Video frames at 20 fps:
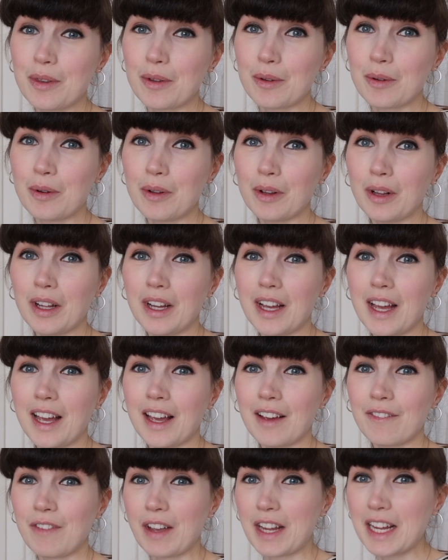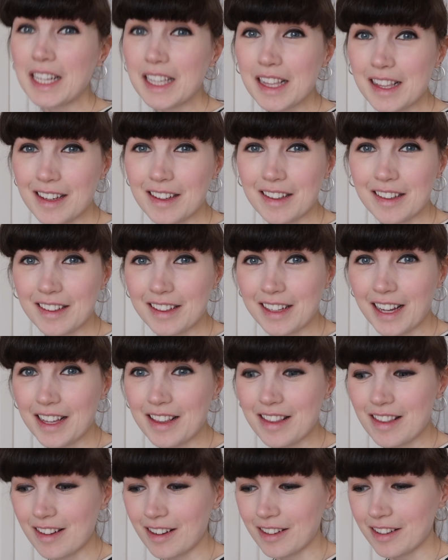so very excited to
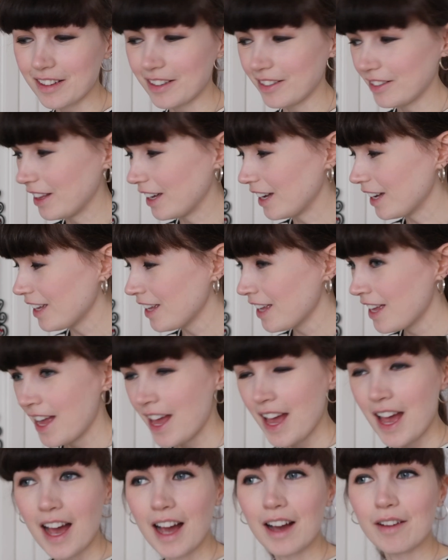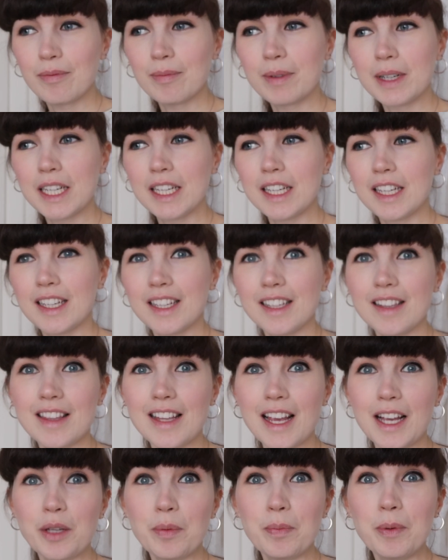get started on that. Have my
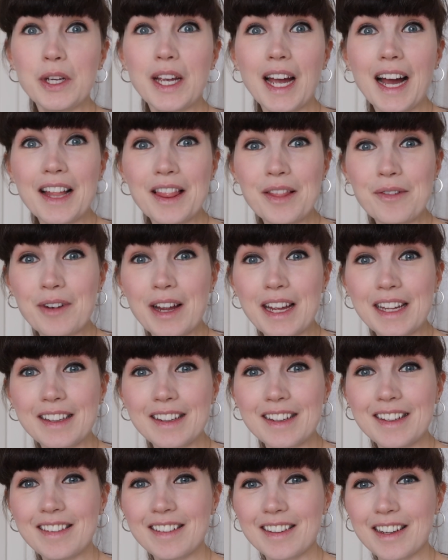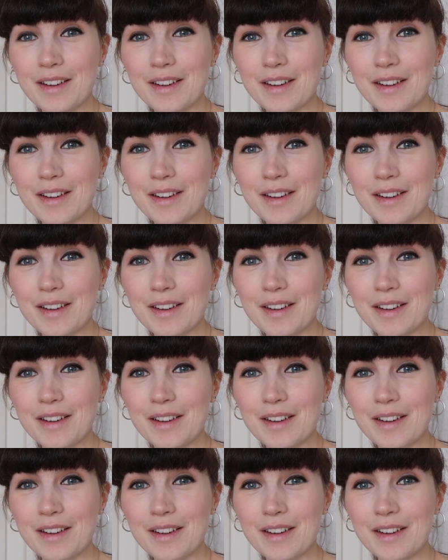sketchbook at the ready to